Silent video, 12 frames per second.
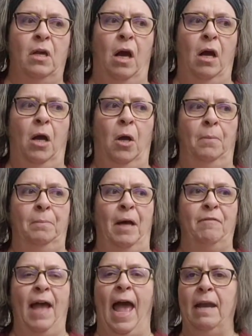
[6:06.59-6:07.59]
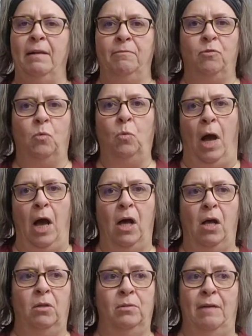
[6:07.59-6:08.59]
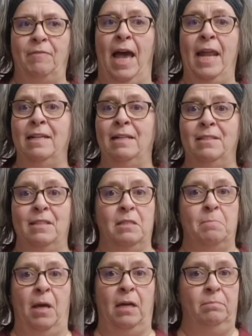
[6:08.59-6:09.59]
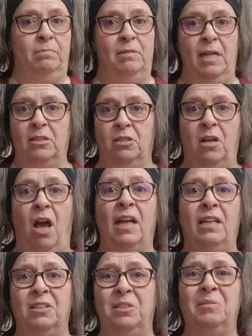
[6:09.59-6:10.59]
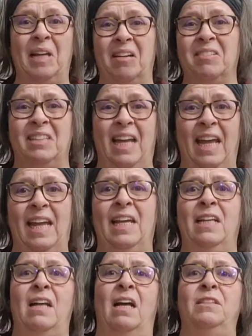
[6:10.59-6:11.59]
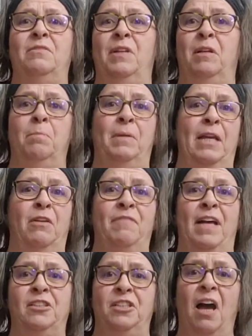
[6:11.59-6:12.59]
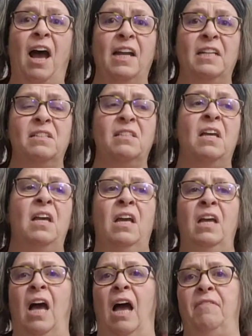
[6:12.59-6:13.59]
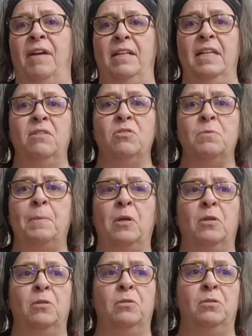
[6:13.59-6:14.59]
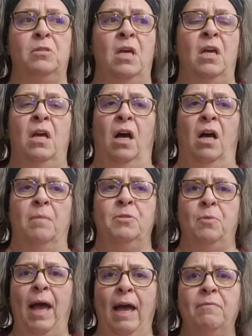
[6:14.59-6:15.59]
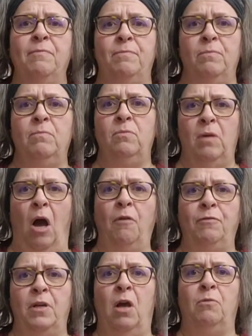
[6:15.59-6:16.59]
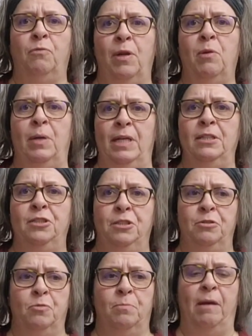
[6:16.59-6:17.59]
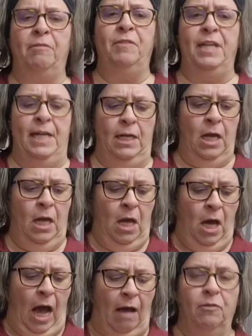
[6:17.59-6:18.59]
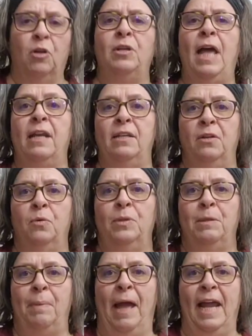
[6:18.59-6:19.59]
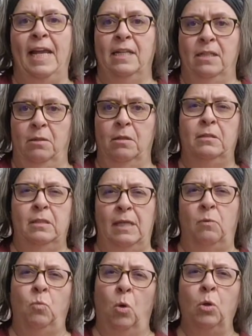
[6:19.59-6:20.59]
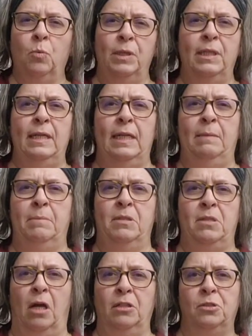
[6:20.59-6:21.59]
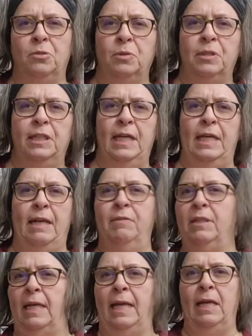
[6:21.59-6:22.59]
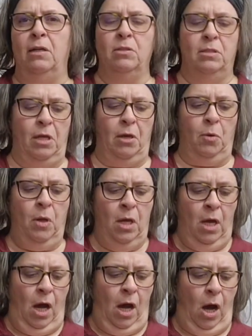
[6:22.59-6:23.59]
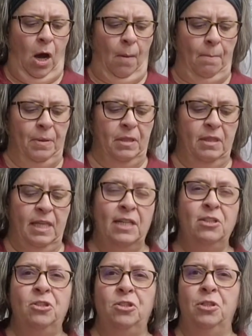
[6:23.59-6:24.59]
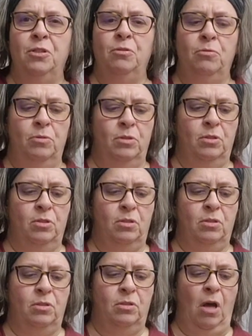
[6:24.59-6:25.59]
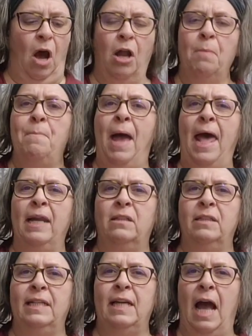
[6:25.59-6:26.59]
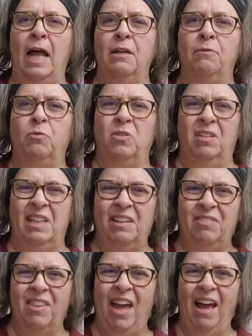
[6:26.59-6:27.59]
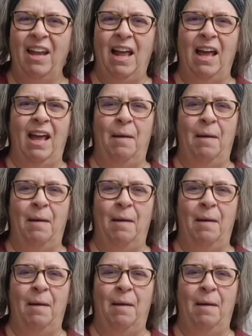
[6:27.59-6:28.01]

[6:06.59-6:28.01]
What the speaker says: I've had it for a while. I've had it since my section hike in 2008. I developed plantar fasciitis. I've had heel spurs. So I have off and on frequent issues with my feet. I've learned how to deal with the pain and to work with it and massage through it and everything else. So, but these shoes automatically kind of relieves that.